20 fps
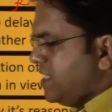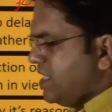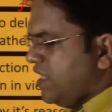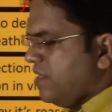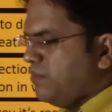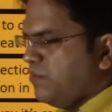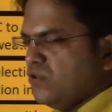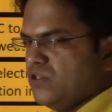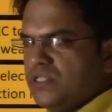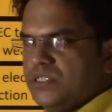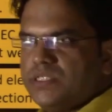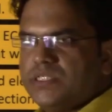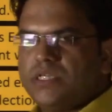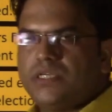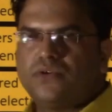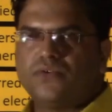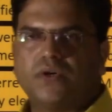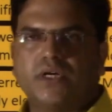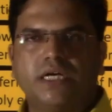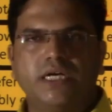is in
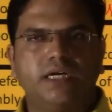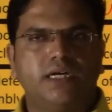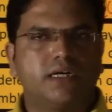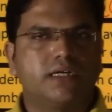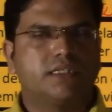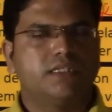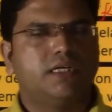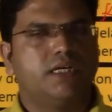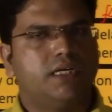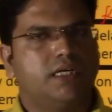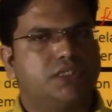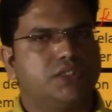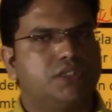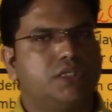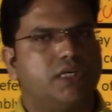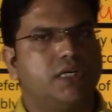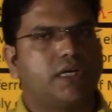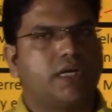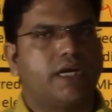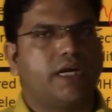position to conduct the
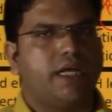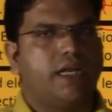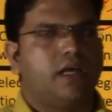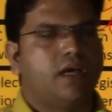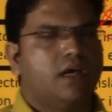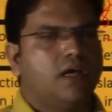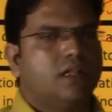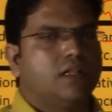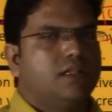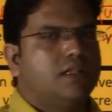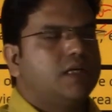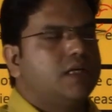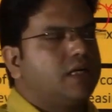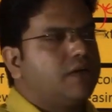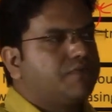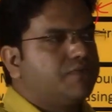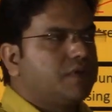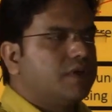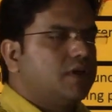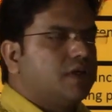election again,
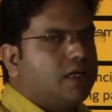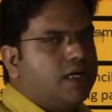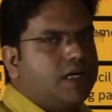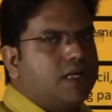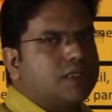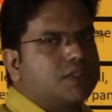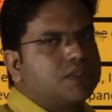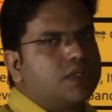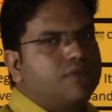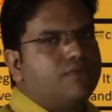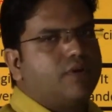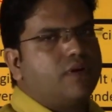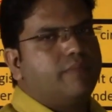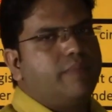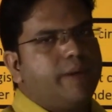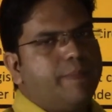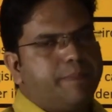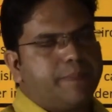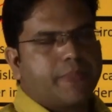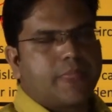thereafter election will
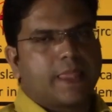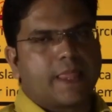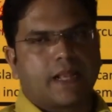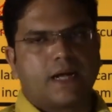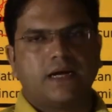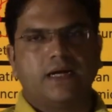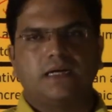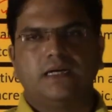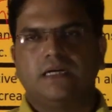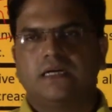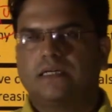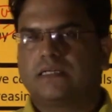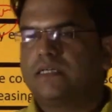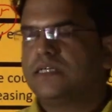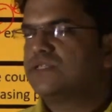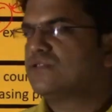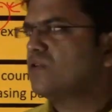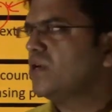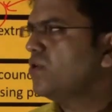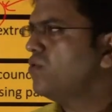be
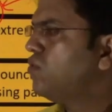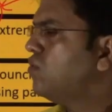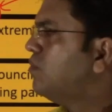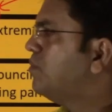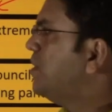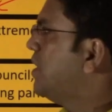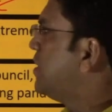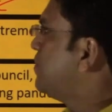conducted. So I hope